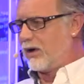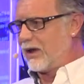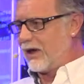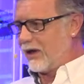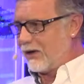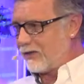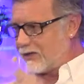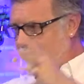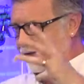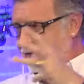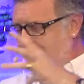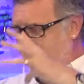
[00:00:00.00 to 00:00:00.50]

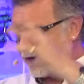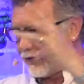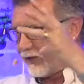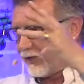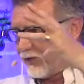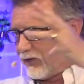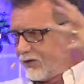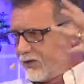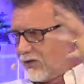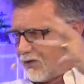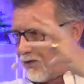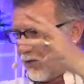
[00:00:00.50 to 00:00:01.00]
is, this
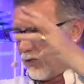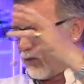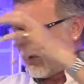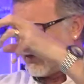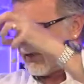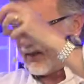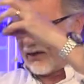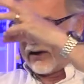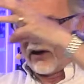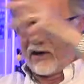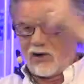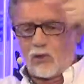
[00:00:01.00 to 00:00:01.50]

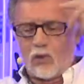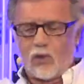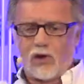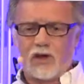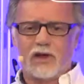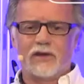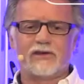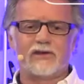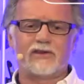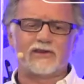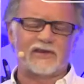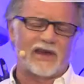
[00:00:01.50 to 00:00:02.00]
Christian
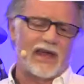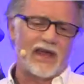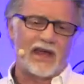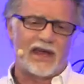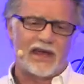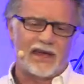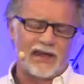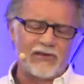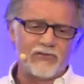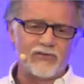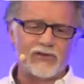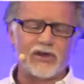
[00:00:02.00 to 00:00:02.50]
word,
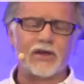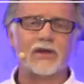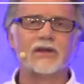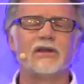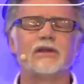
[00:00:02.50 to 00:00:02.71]
saved.